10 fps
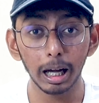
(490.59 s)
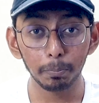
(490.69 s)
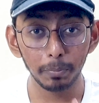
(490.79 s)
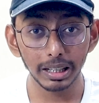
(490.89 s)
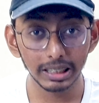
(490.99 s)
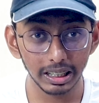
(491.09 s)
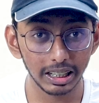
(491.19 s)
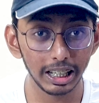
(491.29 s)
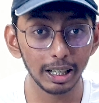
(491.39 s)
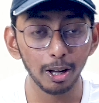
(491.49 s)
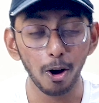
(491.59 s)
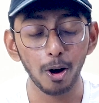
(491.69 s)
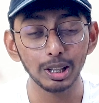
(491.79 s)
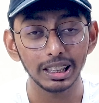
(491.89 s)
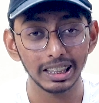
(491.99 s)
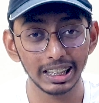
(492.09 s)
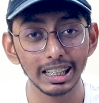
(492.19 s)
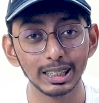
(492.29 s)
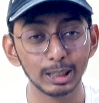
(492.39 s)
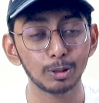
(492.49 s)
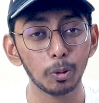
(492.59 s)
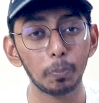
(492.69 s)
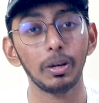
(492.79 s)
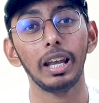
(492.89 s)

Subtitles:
amazing deal on this super